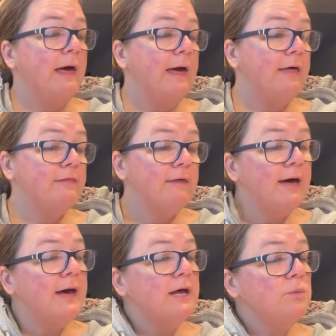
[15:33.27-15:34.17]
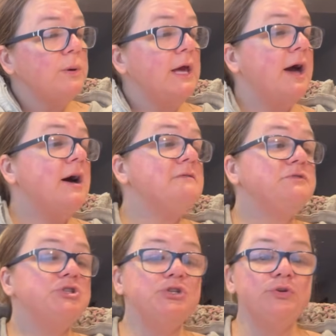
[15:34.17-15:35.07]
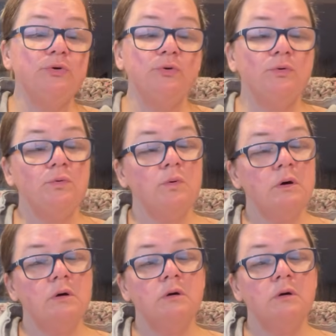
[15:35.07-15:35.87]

And then we have 2